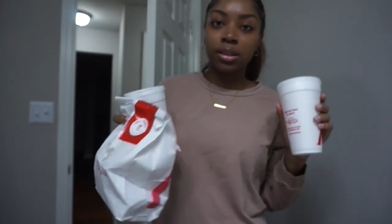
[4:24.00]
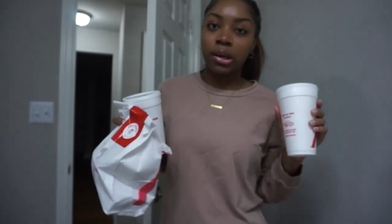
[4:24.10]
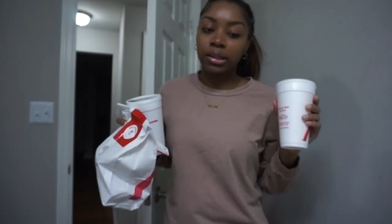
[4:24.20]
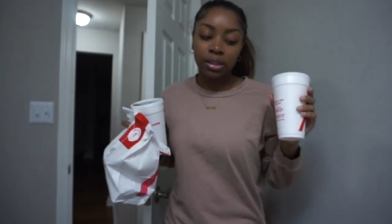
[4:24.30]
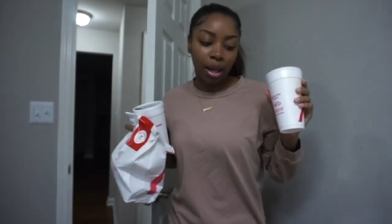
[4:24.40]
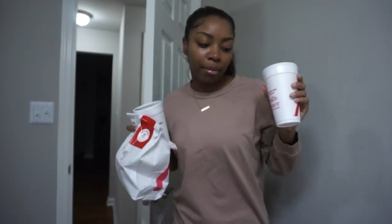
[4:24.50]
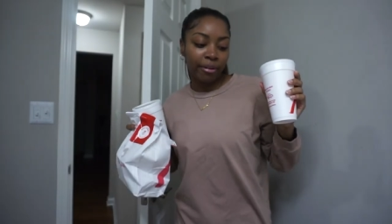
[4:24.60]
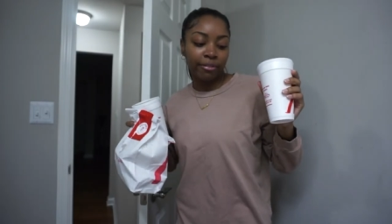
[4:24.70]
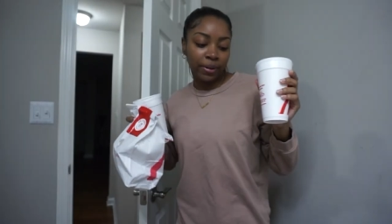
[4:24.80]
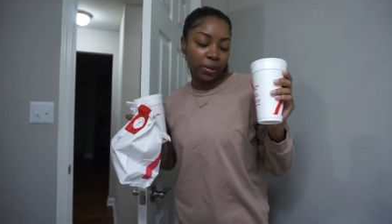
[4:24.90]
So I just got my
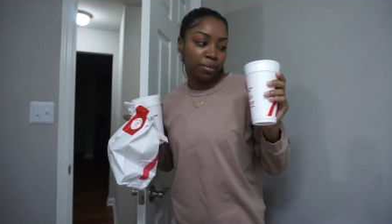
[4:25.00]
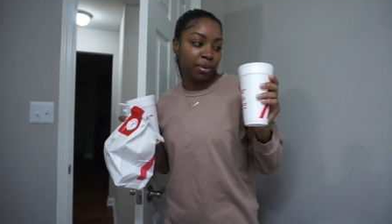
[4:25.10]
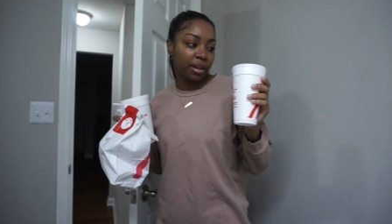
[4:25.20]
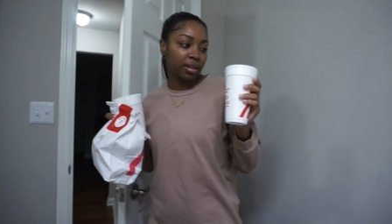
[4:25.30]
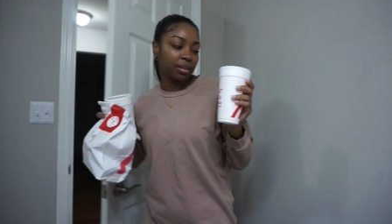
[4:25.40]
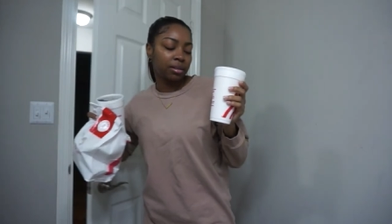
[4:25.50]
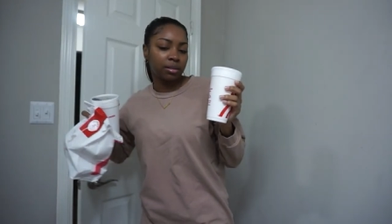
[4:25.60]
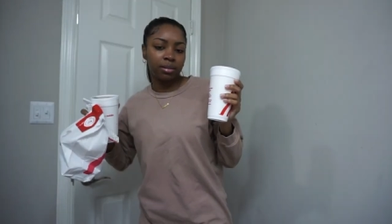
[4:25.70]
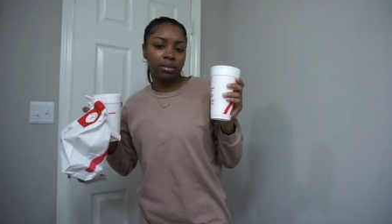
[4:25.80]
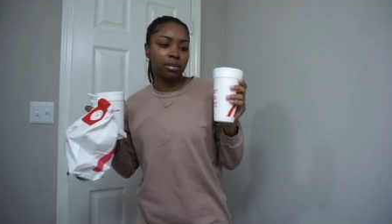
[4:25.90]
food, but
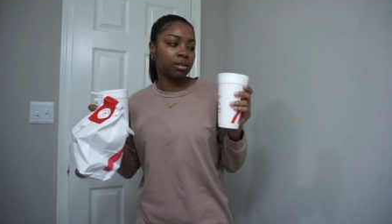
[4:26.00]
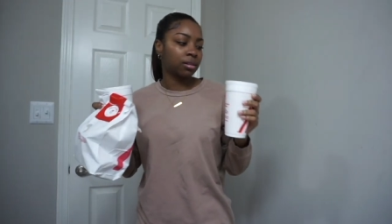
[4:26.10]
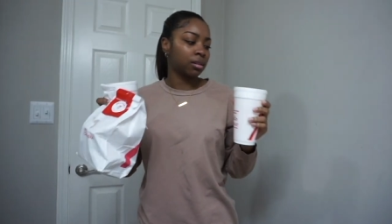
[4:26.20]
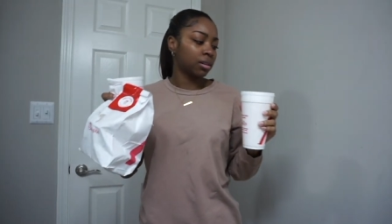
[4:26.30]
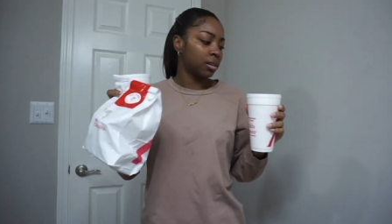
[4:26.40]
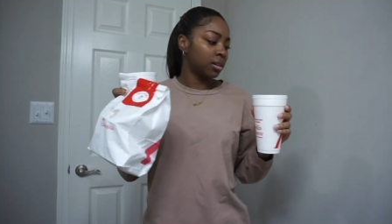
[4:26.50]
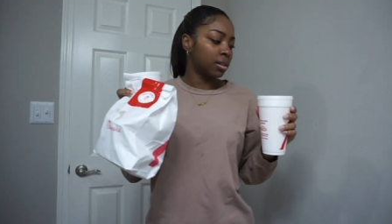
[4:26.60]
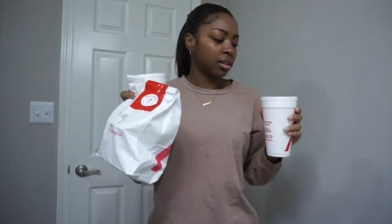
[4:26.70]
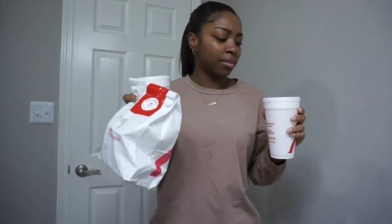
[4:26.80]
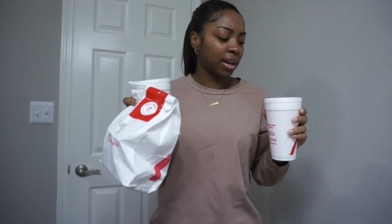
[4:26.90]

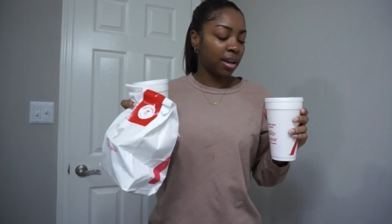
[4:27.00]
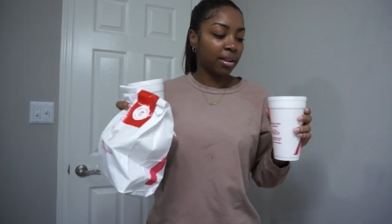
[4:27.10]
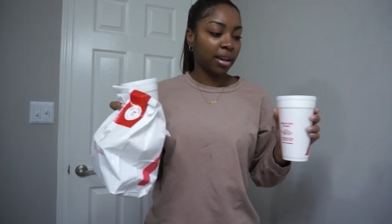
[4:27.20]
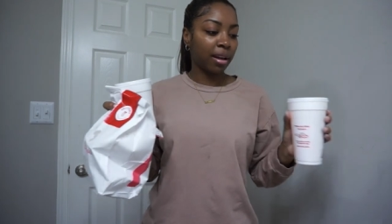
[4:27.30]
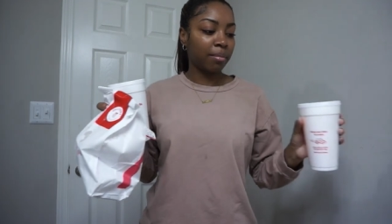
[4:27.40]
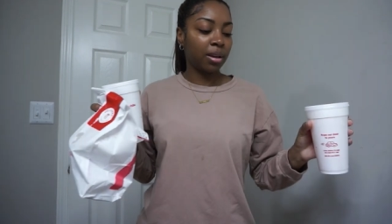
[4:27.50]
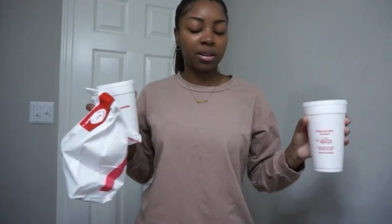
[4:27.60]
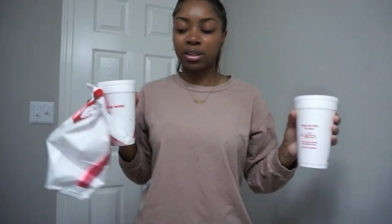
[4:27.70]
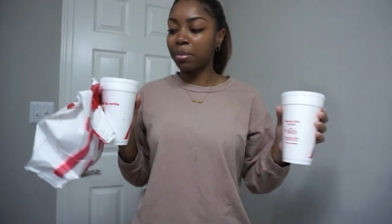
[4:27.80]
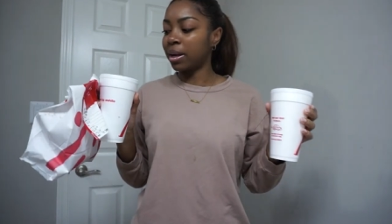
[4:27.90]
somehow they gave me
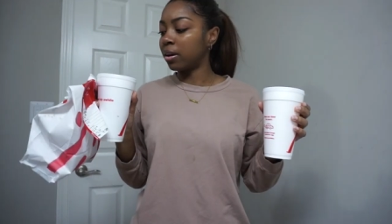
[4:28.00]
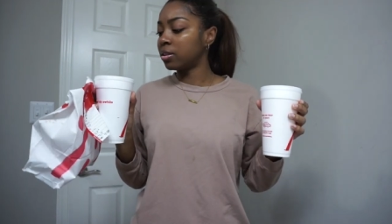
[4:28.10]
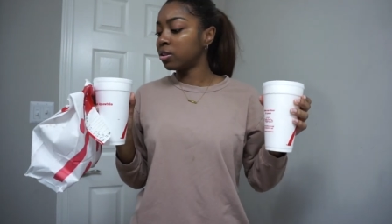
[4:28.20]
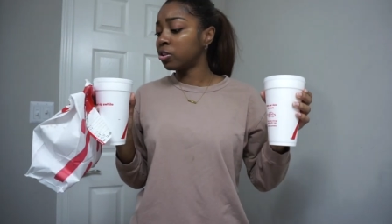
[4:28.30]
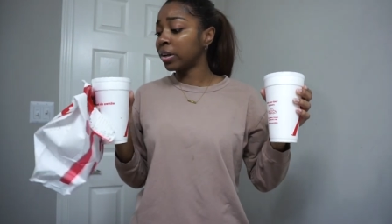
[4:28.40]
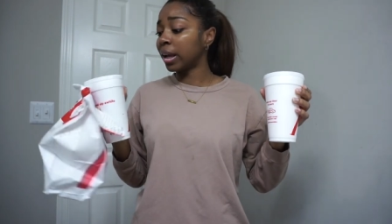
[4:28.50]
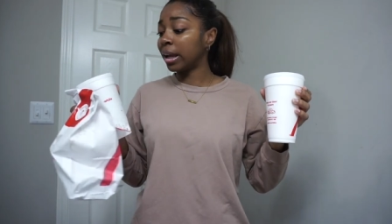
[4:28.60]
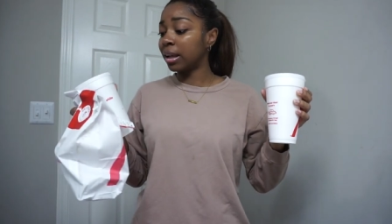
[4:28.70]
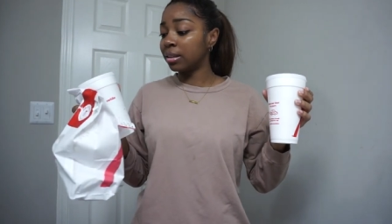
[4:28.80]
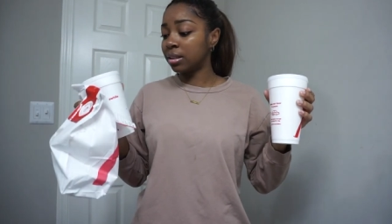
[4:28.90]
somebody else's drink, I
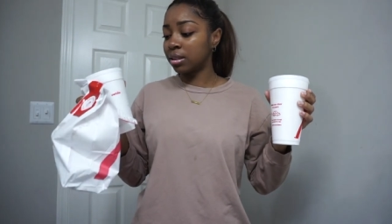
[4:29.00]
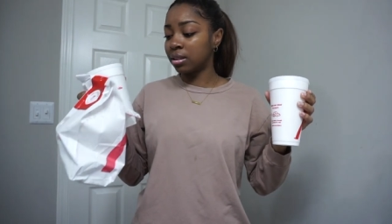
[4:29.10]
guess.